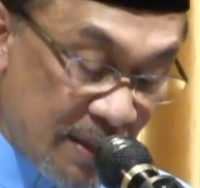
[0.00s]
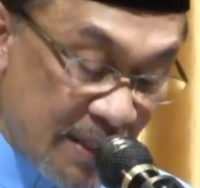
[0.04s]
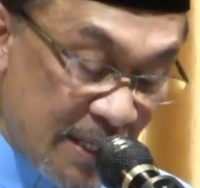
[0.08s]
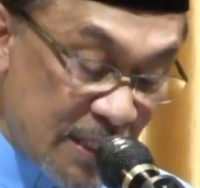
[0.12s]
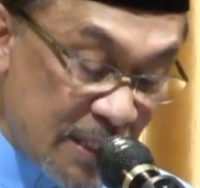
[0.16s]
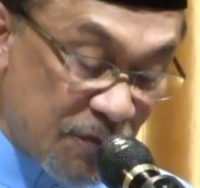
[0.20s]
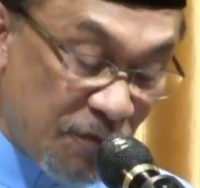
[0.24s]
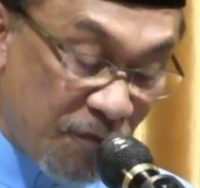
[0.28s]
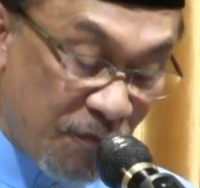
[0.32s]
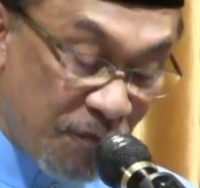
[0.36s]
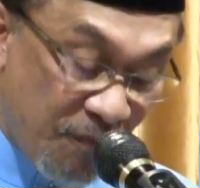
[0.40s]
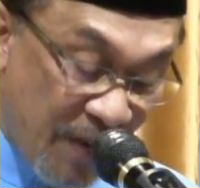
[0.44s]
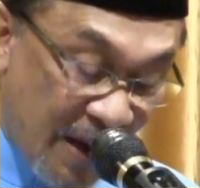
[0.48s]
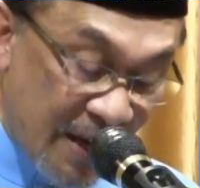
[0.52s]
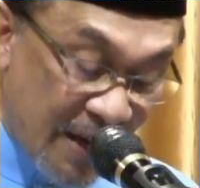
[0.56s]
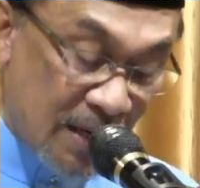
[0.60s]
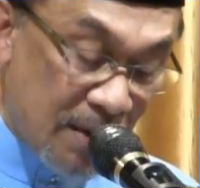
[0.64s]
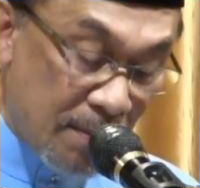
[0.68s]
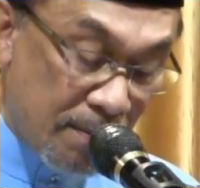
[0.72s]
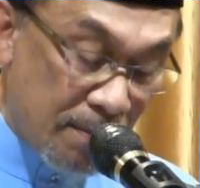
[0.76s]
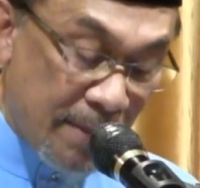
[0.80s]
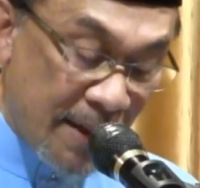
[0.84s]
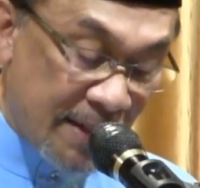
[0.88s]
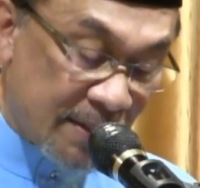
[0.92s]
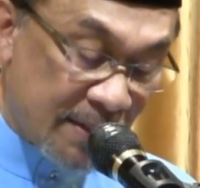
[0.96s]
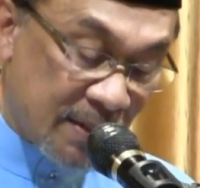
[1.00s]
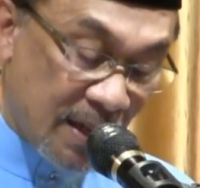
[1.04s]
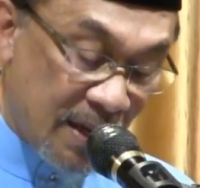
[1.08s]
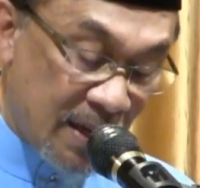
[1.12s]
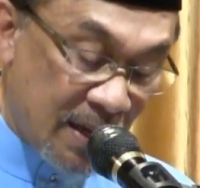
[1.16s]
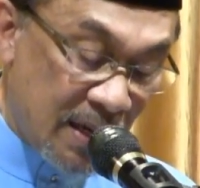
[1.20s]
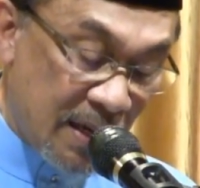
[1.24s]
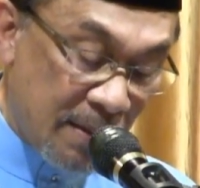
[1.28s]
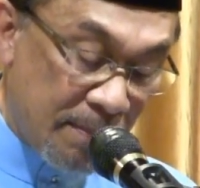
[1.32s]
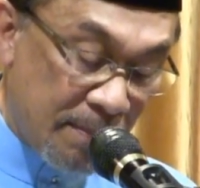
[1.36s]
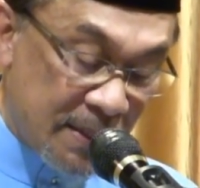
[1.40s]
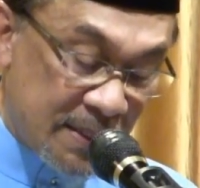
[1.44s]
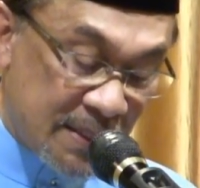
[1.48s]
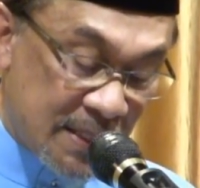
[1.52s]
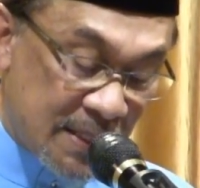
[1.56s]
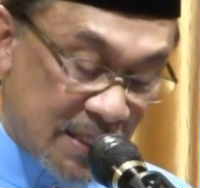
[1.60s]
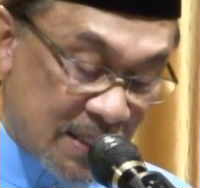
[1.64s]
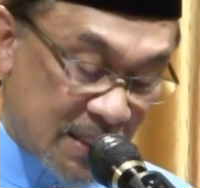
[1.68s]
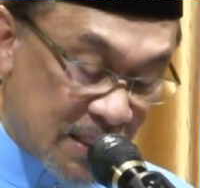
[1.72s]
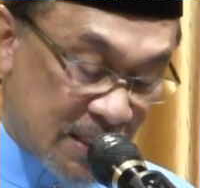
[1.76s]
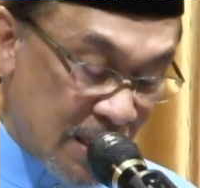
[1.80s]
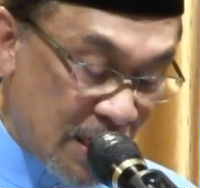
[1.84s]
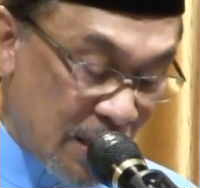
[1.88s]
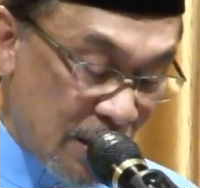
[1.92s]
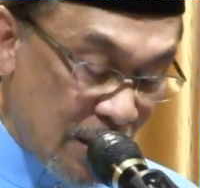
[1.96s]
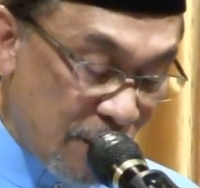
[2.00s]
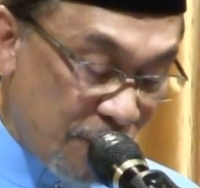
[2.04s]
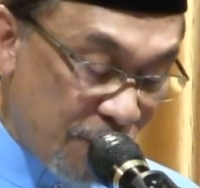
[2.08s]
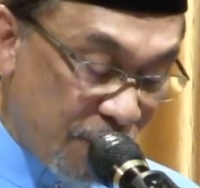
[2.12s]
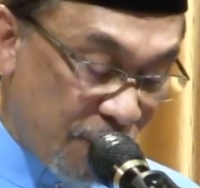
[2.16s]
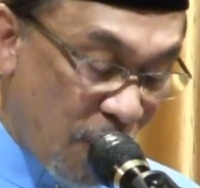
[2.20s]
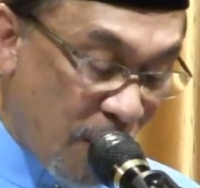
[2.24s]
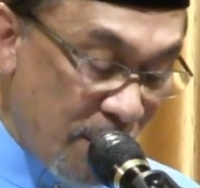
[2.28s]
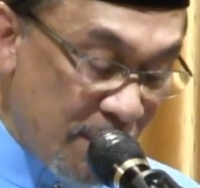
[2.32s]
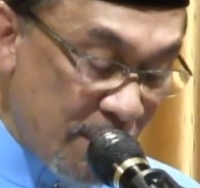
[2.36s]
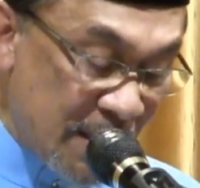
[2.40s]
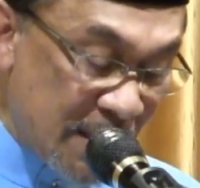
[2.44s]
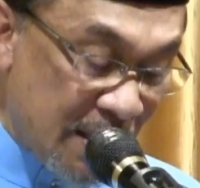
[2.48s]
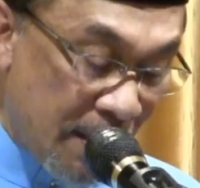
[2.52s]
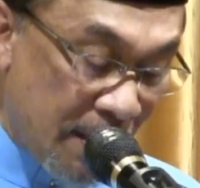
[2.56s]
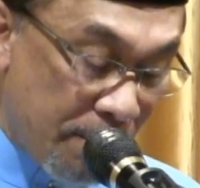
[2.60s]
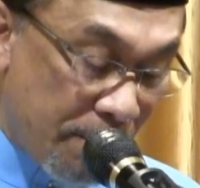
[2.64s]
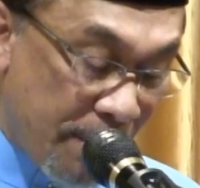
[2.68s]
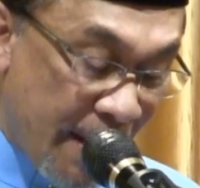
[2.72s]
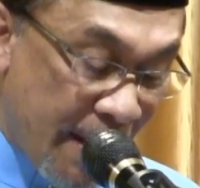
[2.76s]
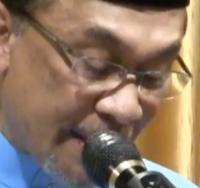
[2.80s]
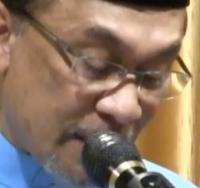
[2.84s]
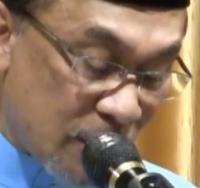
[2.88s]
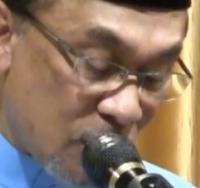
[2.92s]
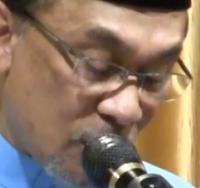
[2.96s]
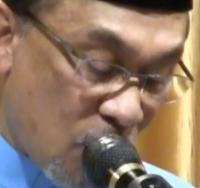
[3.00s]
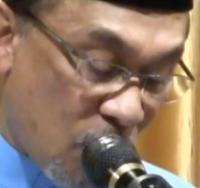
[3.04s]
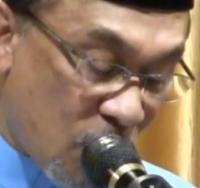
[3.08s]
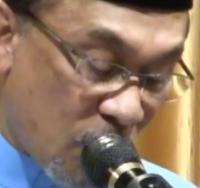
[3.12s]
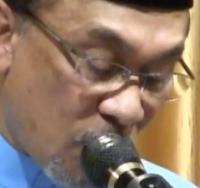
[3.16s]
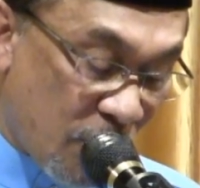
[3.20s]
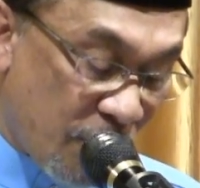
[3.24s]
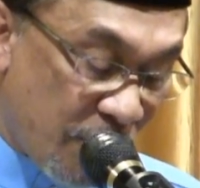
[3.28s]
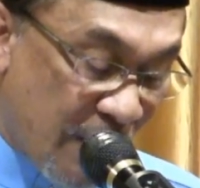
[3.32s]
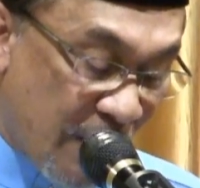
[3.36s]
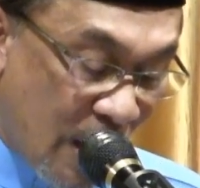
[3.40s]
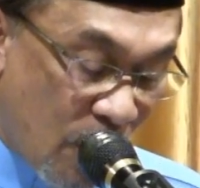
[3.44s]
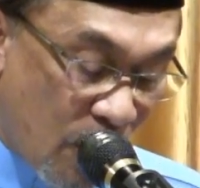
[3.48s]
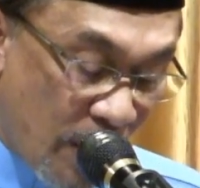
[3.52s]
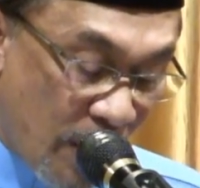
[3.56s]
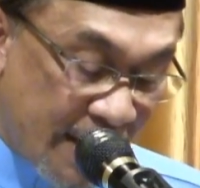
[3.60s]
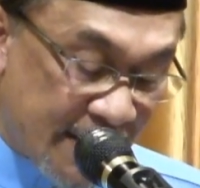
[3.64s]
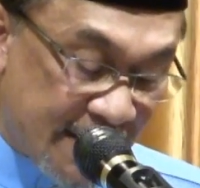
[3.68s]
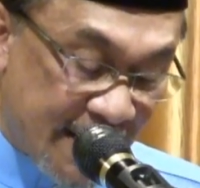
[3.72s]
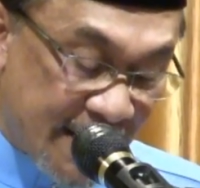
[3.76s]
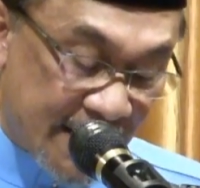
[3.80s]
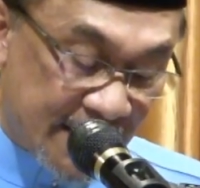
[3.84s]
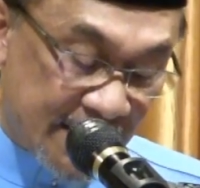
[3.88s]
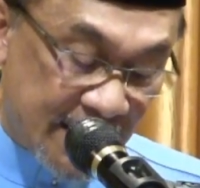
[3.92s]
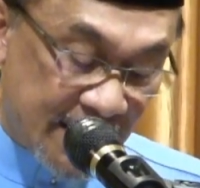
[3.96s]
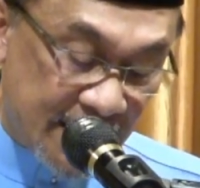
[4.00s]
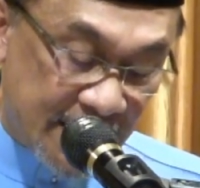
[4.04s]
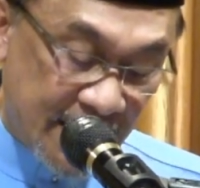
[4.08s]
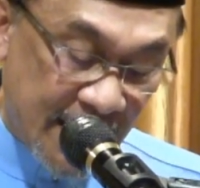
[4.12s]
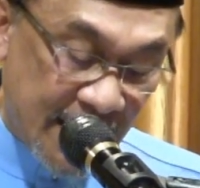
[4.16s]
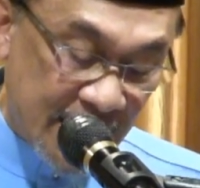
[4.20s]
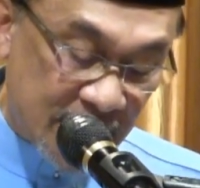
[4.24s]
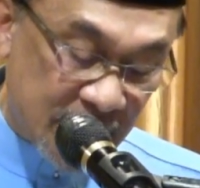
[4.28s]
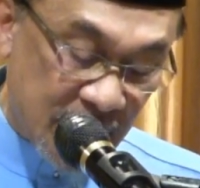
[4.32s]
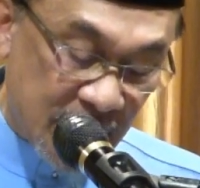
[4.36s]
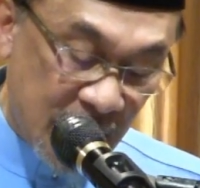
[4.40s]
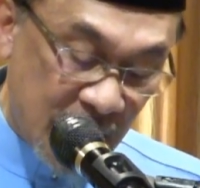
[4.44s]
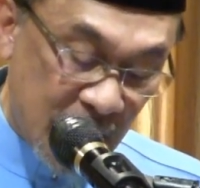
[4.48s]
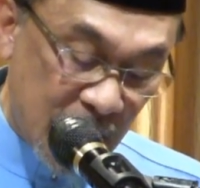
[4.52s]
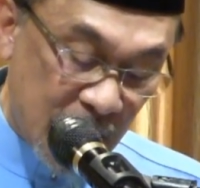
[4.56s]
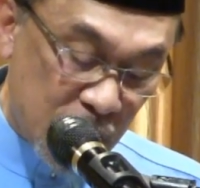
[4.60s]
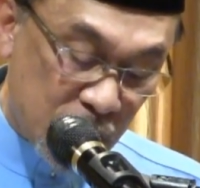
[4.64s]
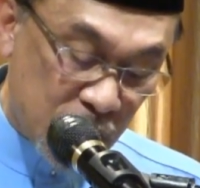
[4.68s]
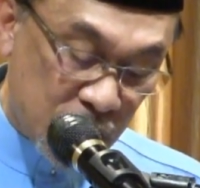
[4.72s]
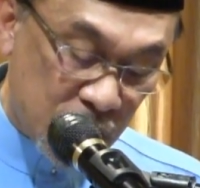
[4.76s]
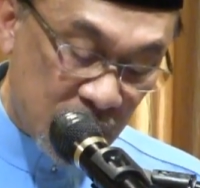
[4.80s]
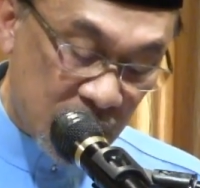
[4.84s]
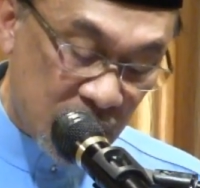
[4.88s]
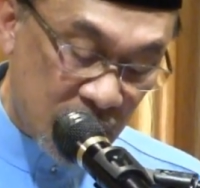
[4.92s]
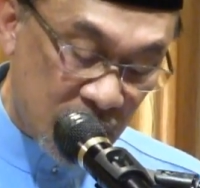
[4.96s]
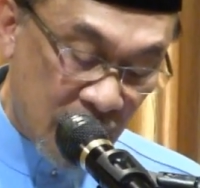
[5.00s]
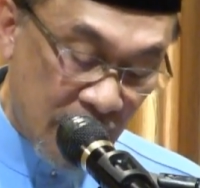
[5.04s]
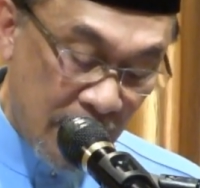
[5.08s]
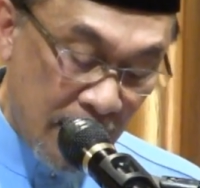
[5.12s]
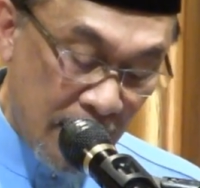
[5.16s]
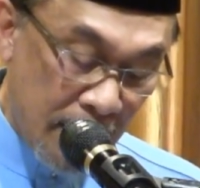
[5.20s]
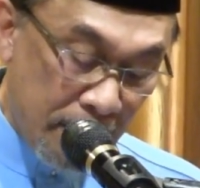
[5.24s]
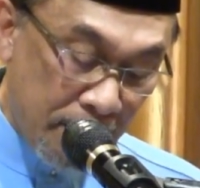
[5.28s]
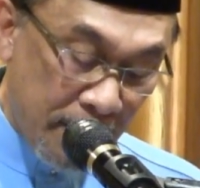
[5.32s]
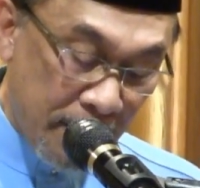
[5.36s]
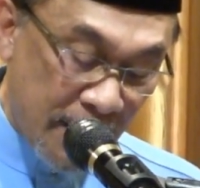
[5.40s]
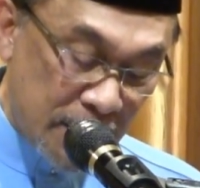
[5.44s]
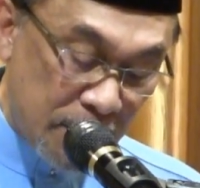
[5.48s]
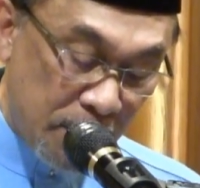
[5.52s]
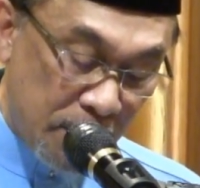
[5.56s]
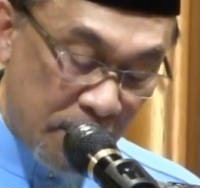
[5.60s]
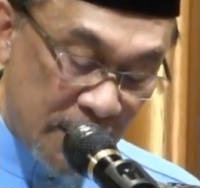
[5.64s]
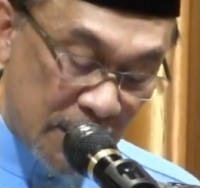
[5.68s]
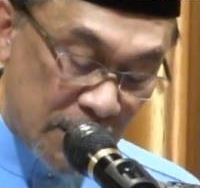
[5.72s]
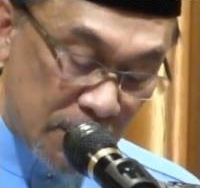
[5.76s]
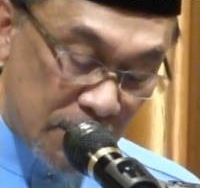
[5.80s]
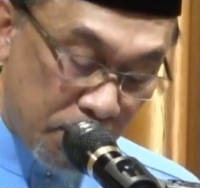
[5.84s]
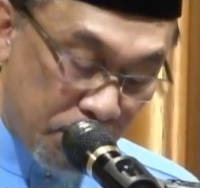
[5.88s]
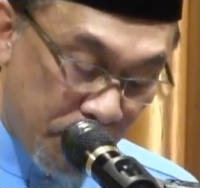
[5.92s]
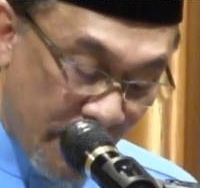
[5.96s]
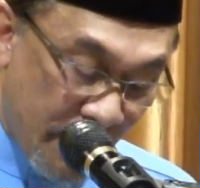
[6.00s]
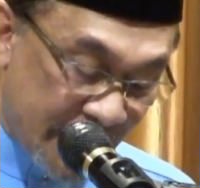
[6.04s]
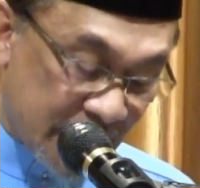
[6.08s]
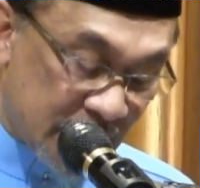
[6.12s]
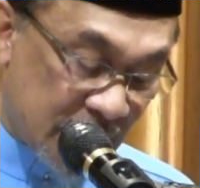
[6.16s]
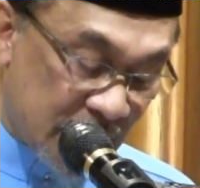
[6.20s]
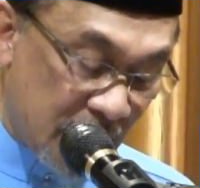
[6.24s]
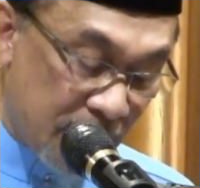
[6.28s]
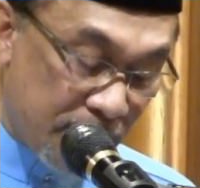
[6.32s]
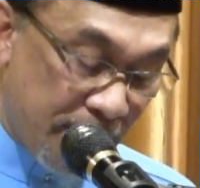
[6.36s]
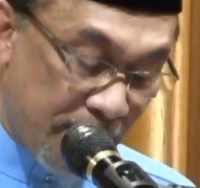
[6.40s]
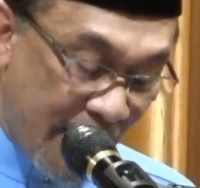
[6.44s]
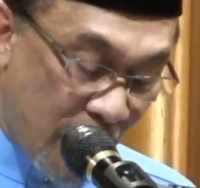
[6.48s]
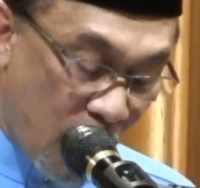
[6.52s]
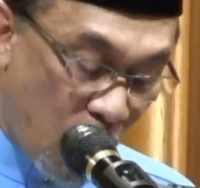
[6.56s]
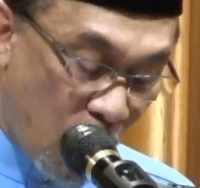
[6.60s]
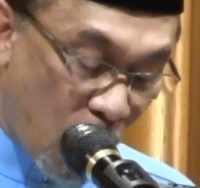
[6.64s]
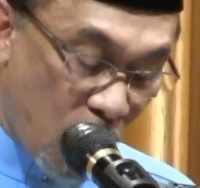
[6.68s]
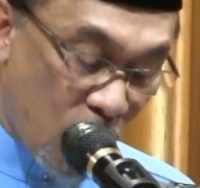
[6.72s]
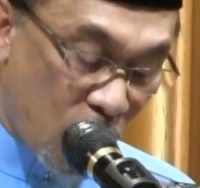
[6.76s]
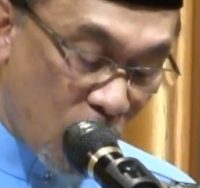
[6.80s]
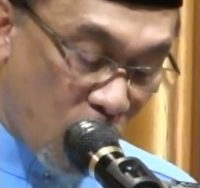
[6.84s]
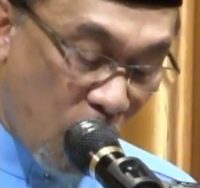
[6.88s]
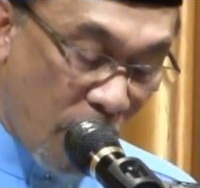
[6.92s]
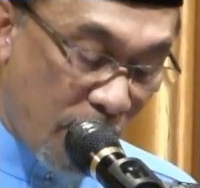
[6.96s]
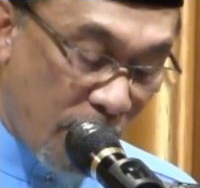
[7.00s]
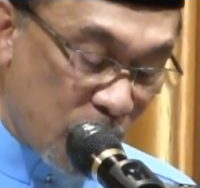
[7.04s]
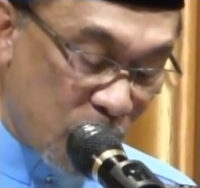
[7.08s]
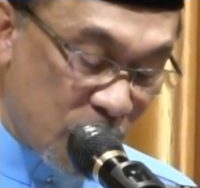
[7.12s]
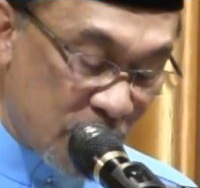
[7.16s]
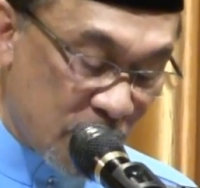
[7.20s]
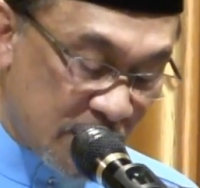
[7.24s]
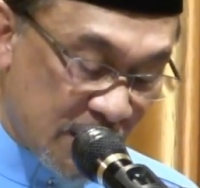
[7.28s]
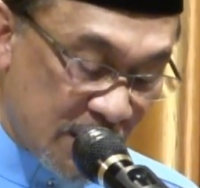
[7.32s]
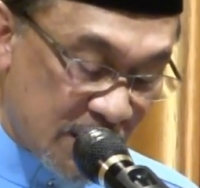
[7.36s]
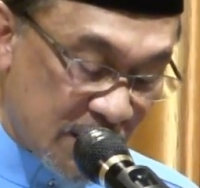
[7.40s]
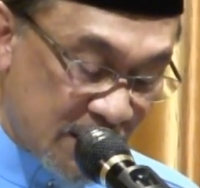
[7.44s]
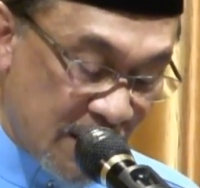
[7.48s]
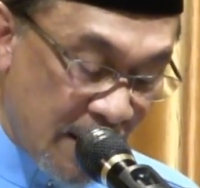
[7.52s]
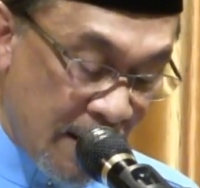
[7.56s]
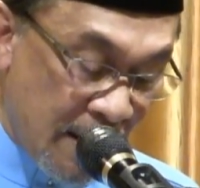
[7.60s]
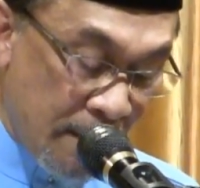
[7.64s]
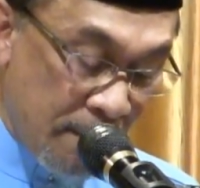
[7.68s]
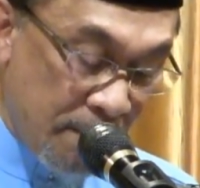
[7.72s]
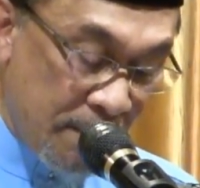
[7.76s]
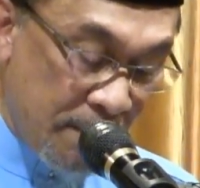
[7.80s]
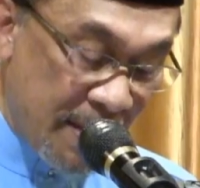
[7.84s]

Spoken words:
these fundamental liberties forming the bedrock of our identity as a nation must be respected by all communities,